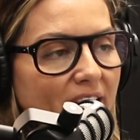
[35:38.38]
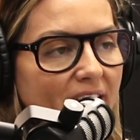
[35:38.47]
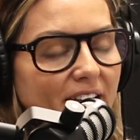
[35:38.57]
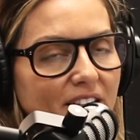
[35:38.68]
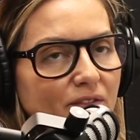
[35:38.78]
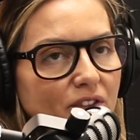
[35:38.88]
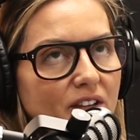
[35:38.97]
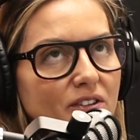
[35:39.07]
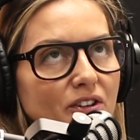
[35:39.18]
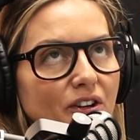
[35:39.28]
I get it. If
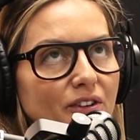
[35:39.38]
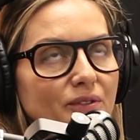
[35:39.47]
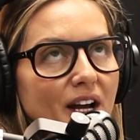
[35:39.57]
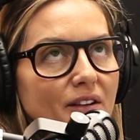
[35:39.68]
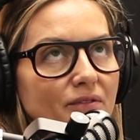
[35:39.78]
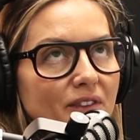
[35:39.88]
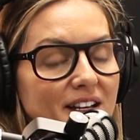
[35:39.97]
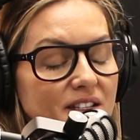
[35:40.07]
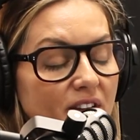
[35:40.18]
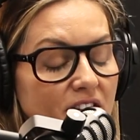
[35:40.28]

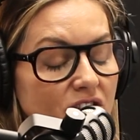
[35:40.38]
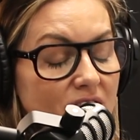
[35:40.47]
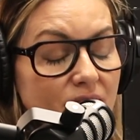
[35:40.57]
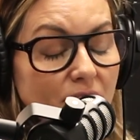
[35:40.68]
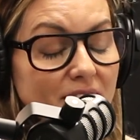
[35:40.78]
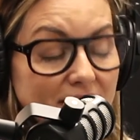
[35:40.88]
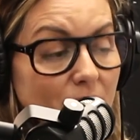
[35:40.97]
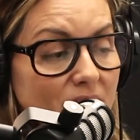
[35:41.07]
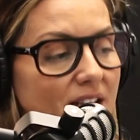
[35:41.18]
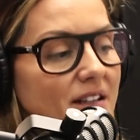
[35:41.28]
fast fashion is very
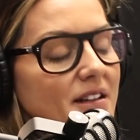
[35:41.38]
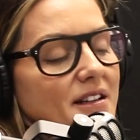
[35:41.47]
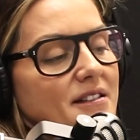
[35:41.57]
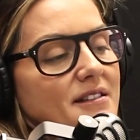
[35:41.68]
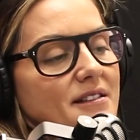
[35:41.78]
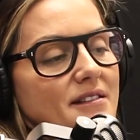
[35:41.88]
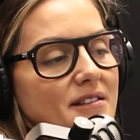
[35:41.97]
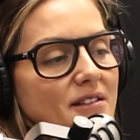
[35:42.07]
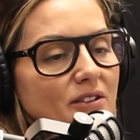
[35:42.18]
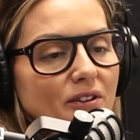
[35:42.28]
tempting.
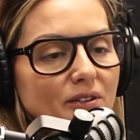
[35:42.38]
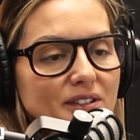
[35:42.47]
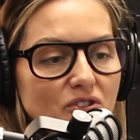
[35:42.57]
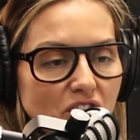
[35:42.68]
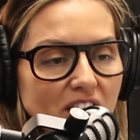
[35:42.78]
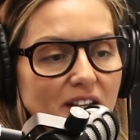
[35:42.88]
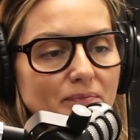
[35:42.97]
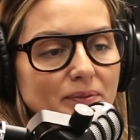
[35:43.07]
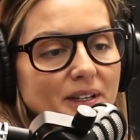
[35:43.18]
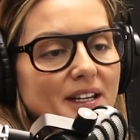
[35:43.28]
It's, it's
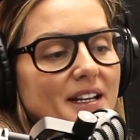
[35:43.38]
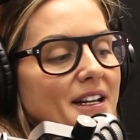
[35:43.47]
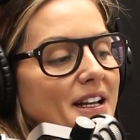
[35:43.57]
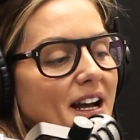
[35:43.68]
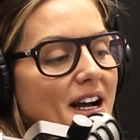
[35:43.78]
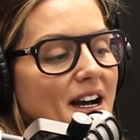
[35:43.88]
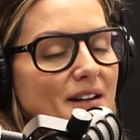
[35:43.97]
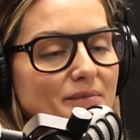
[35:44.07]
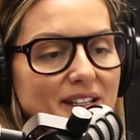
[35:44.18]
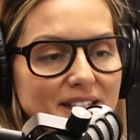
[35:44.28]
cheap,
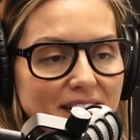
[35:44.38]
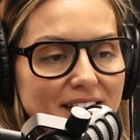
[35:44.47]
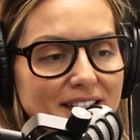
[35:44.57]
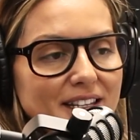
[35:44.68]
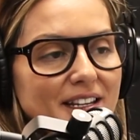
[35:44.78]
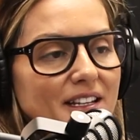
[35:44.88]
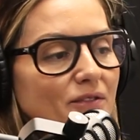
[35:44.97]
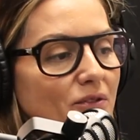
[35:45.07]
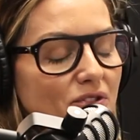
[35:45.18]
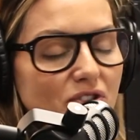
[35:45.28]
it's easy, and
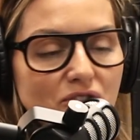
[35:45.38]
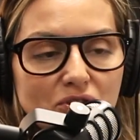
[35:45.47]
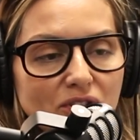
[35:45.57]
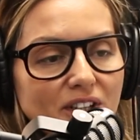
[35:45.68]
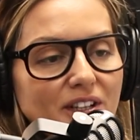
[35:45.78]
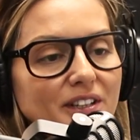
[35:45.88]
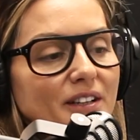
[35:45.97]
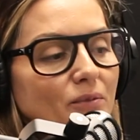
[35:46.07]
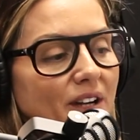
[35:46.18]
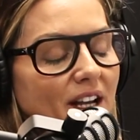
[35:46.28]
if you're a student
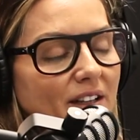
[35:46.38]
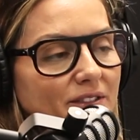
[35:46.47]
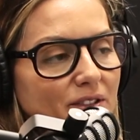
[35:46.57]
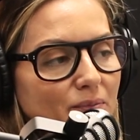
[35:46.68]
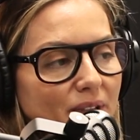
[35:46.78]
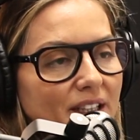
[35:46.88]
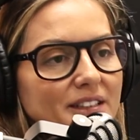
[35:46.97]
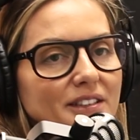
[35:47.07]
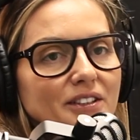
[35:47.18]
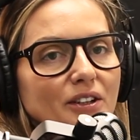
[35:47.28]
and what have you.
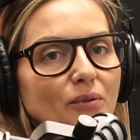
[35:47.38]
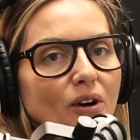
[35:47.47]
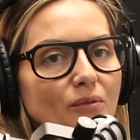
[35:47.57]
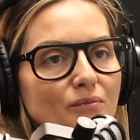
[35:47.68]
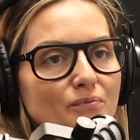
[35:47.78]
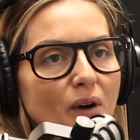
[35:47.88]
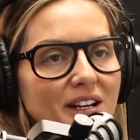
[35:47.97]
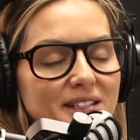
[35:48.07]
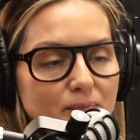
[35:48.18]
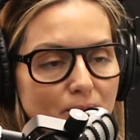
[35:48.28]
But you know what,
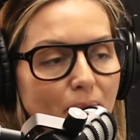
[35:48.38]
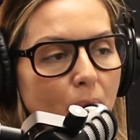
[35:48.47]
buy